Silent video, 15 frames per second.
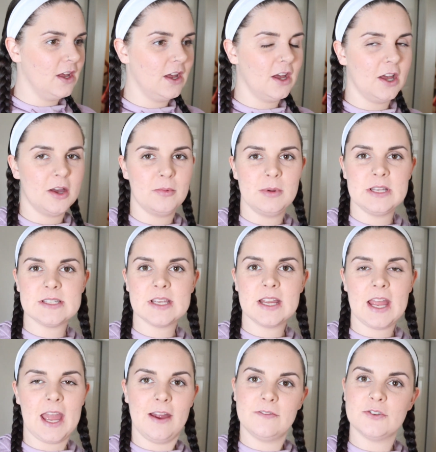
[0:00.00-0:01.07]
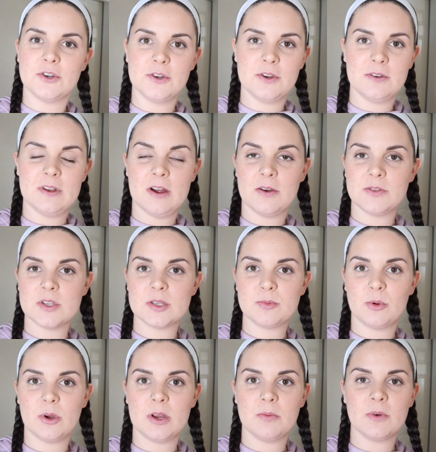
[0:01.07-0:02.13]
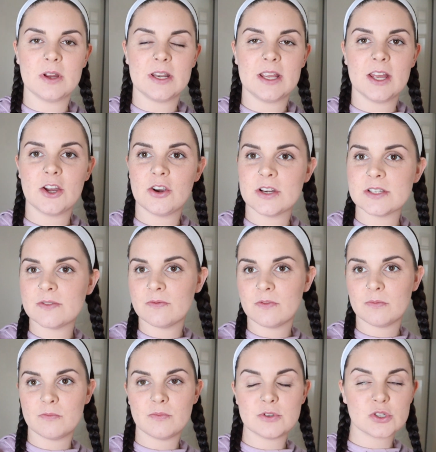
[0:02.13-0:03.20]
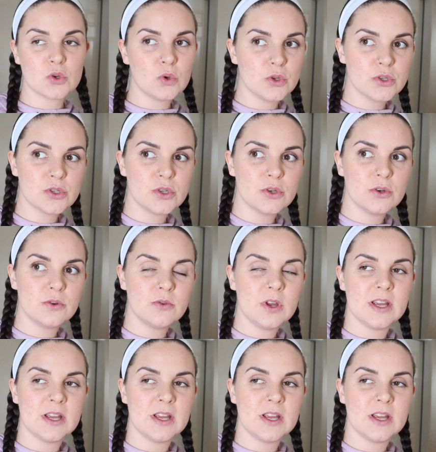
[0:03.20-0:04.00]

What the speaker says: It's like afternoon now at this point. We're gonna get Graceland from school soon.